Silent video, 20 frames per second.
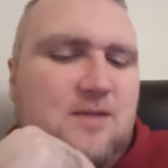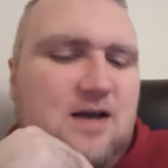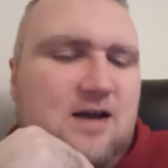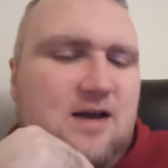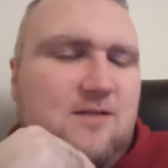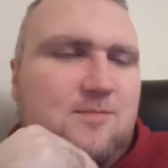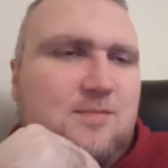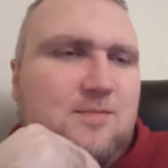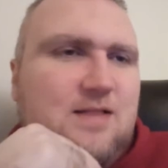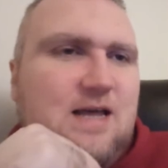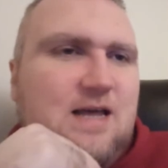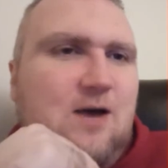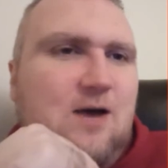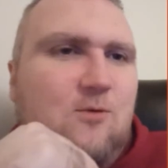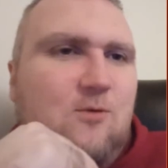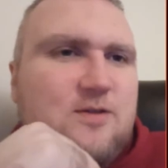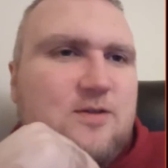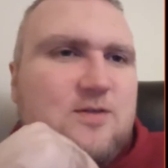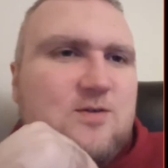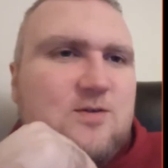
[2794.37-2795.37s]
kind of play out
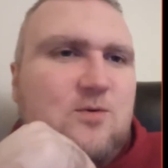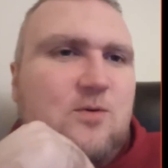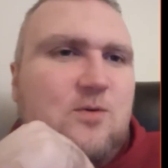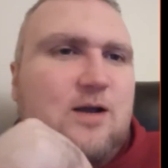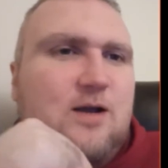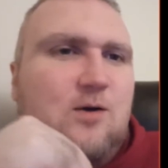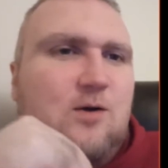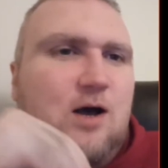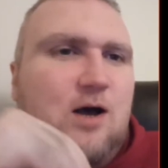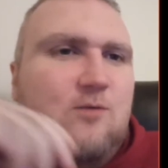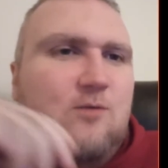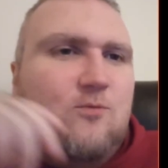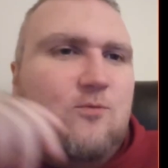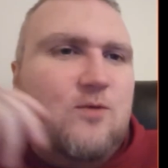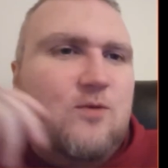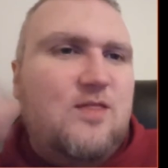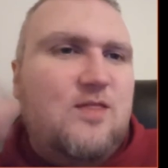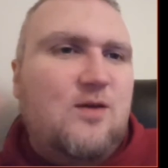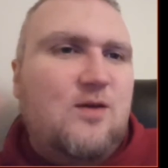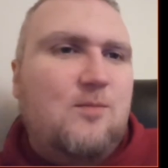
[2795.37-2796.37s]
what's going on
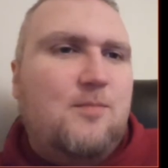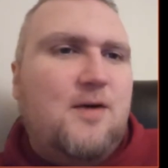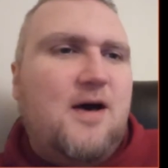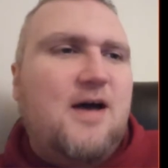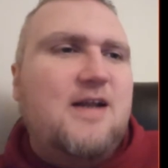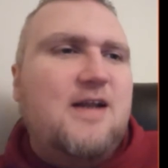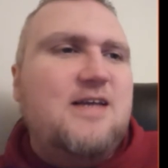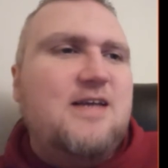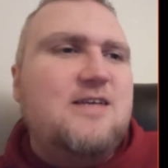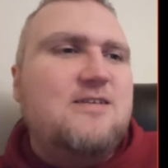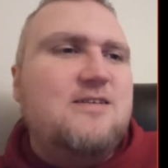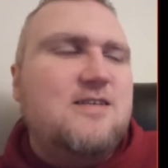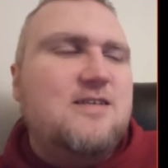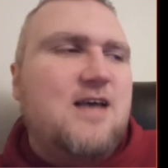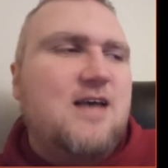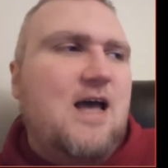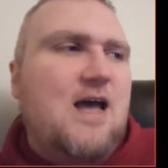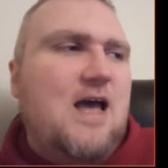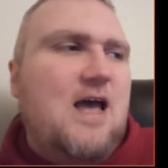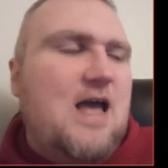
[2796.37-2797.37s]
with their bodies
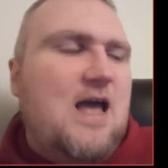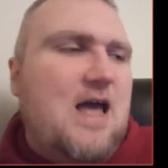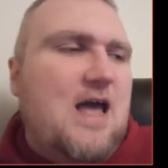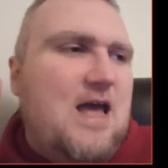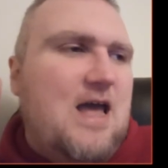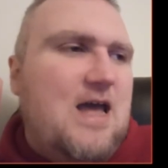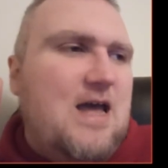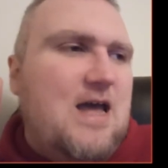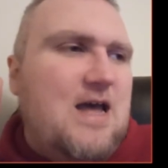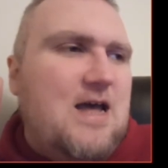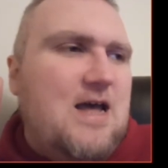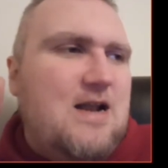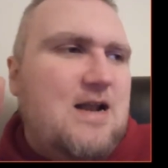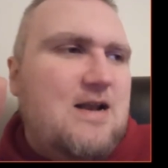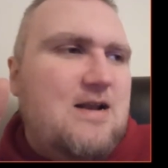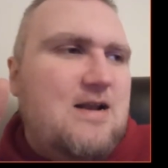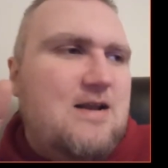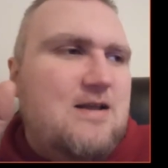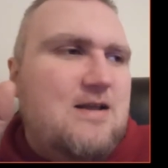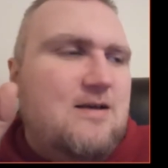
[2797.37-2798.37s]

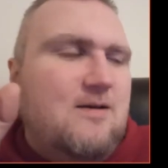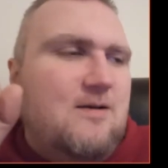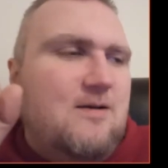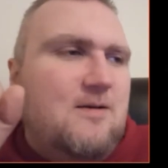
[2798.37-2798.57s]
and